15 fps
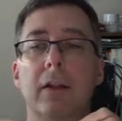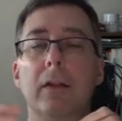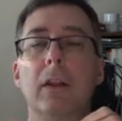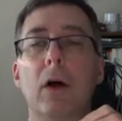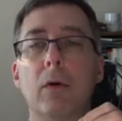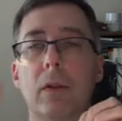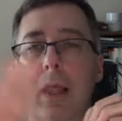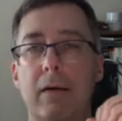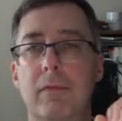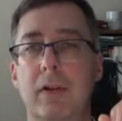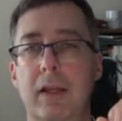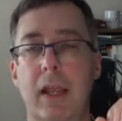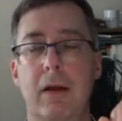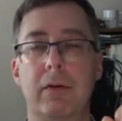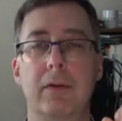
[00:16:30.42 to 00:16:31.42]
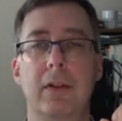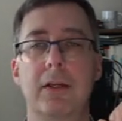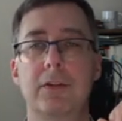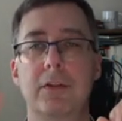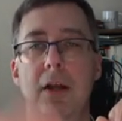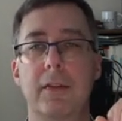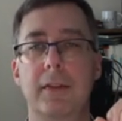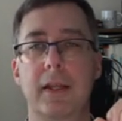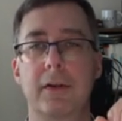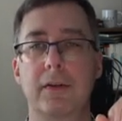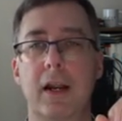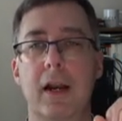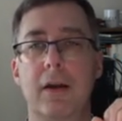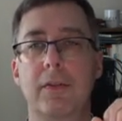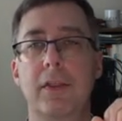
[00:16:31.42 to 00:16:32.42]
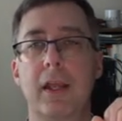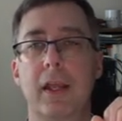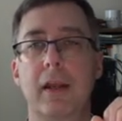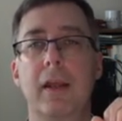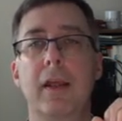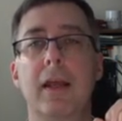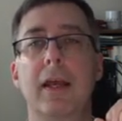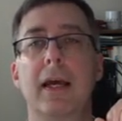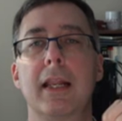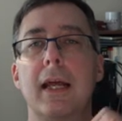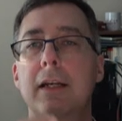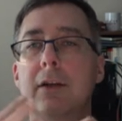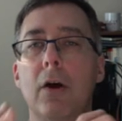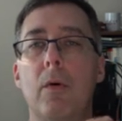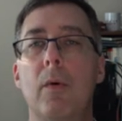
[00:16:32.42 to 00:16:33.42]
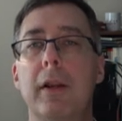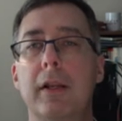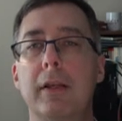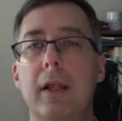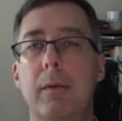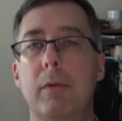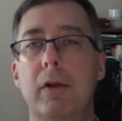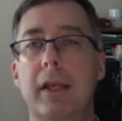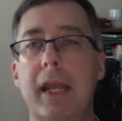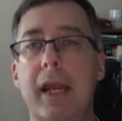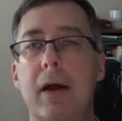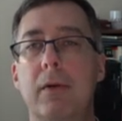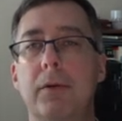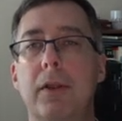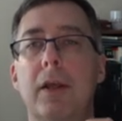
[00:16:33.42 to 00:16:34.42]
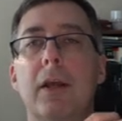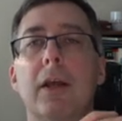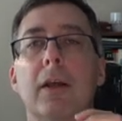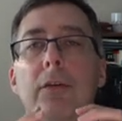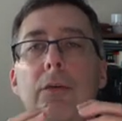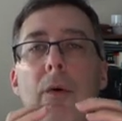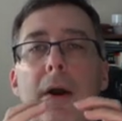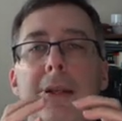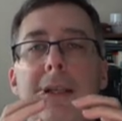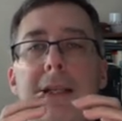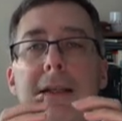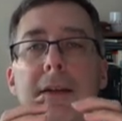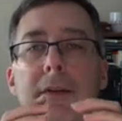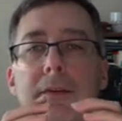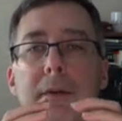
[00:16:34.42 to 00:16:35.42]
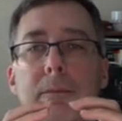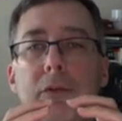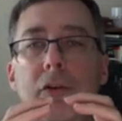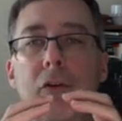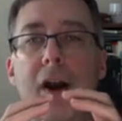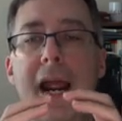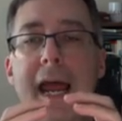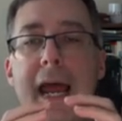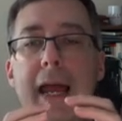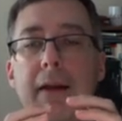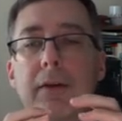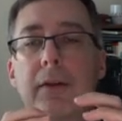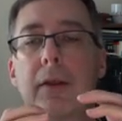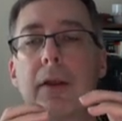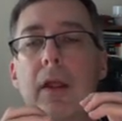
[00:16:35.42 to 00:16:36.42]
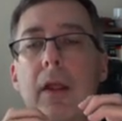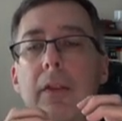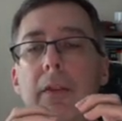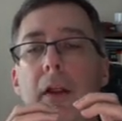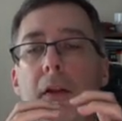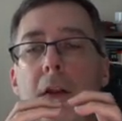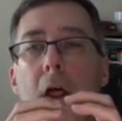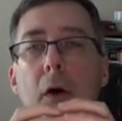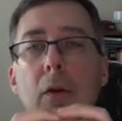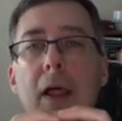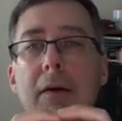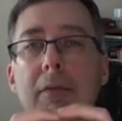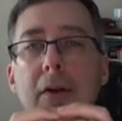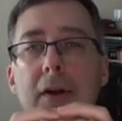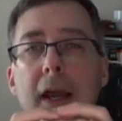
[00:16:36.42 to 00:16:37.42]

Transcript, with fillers: the low level calculation on the entire thing. And I don't want to double count. So I need to subtract the low level